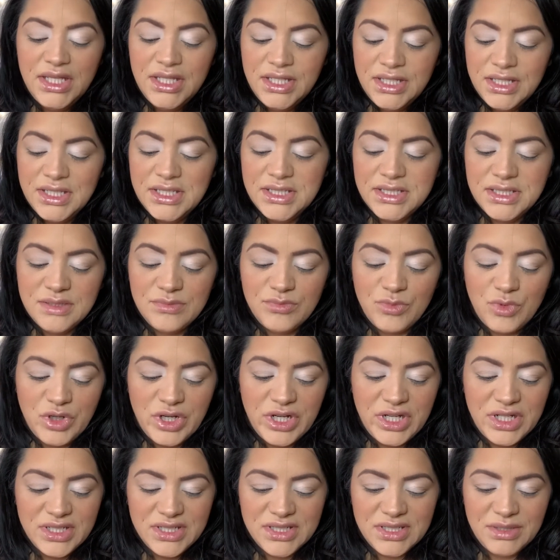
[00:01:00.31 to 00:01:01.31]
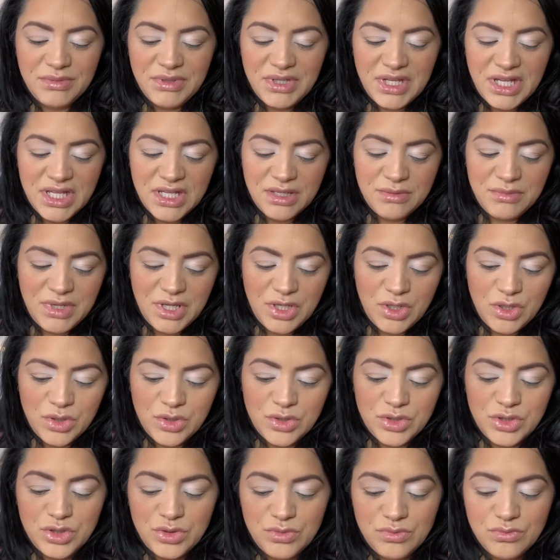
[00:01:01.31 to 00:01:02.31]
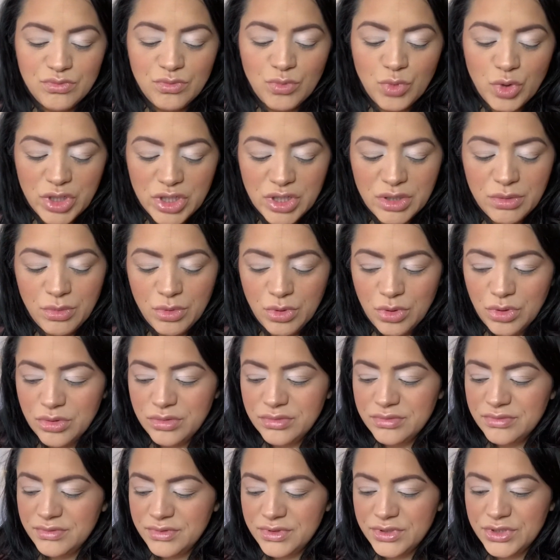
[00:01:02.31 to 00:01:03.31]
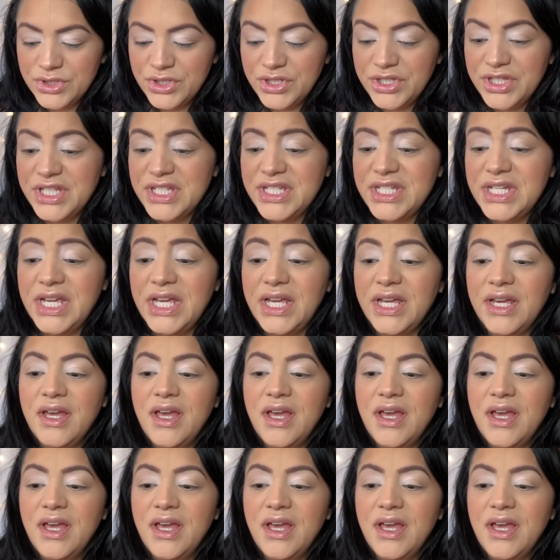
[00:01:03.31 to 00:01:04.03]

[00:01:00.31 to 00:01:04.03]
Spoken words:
This is more something I can make workable during the day.